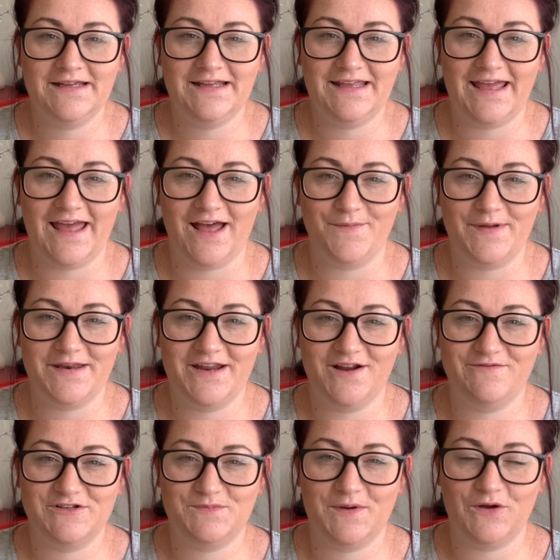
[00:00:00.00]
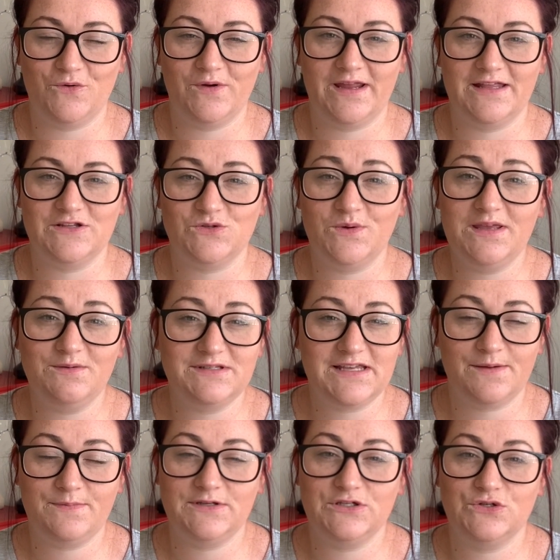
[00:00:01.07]
a bit nervous about going in, so he was
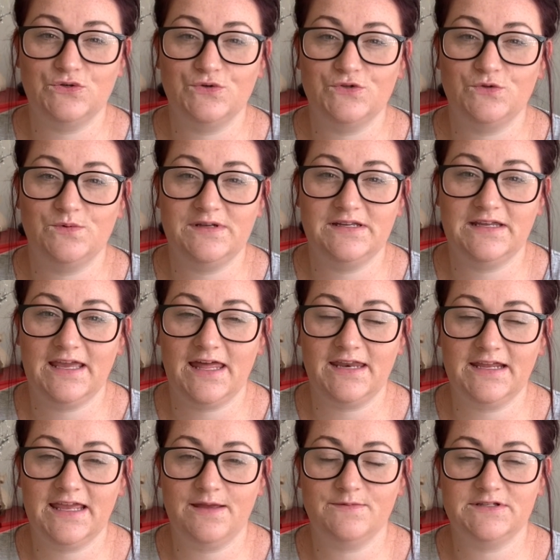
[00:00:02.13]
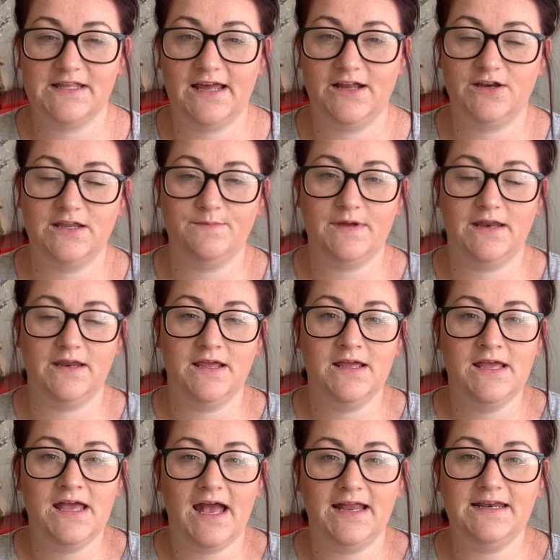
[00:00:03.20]
happy to go, so we kind of came to that agreement.
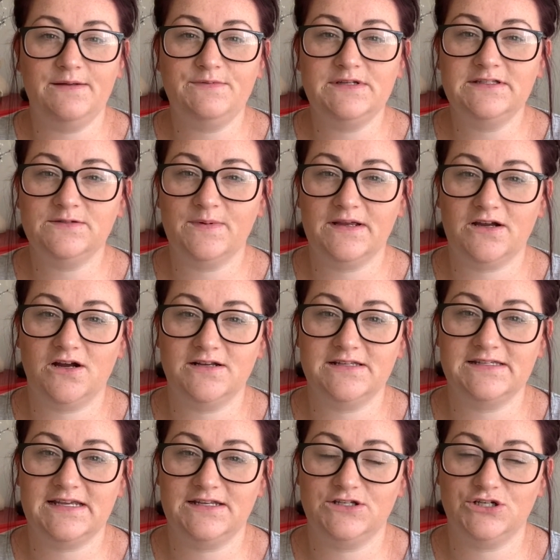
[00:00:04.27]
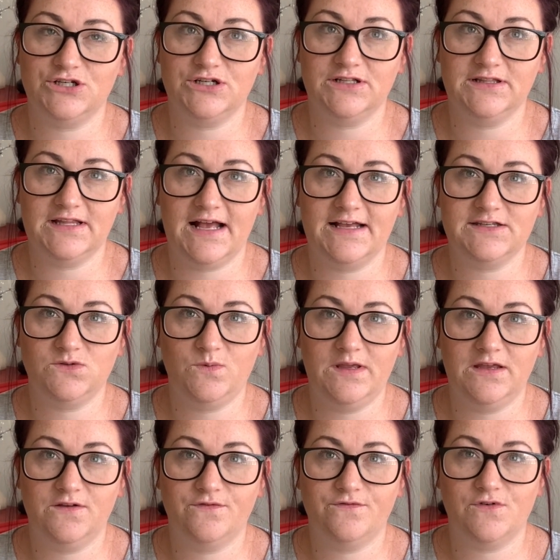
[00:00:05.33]
I nipped into my garden centre last
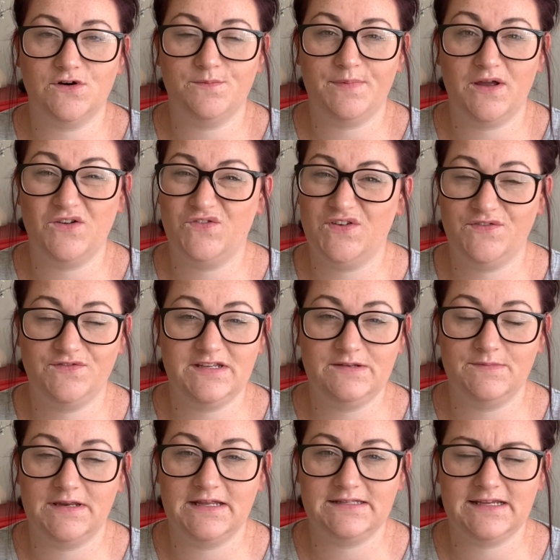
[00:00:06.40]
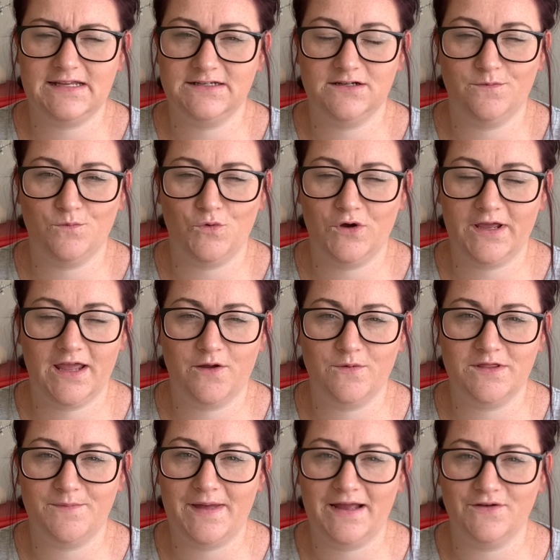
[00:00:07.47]
week for about 15 minutes, ended up walking out with
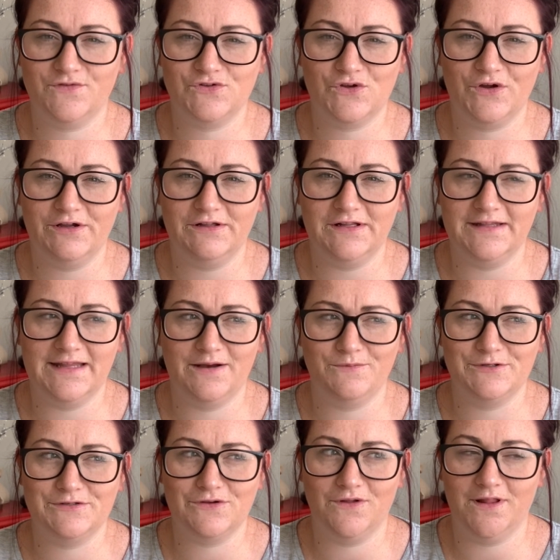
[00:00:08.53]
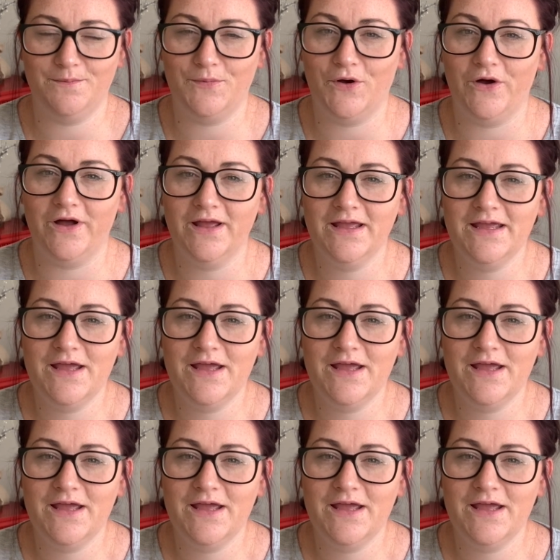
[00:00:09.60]
a bag of soil, and that was all I bought.